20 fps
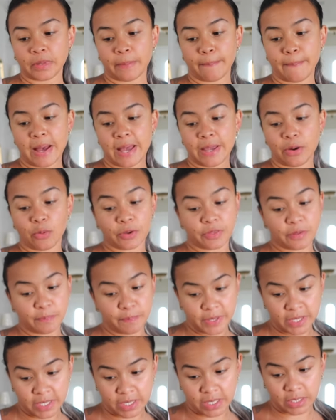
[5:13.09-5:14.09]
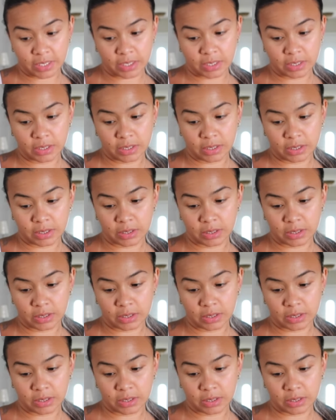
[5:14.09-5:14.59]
my orthopedic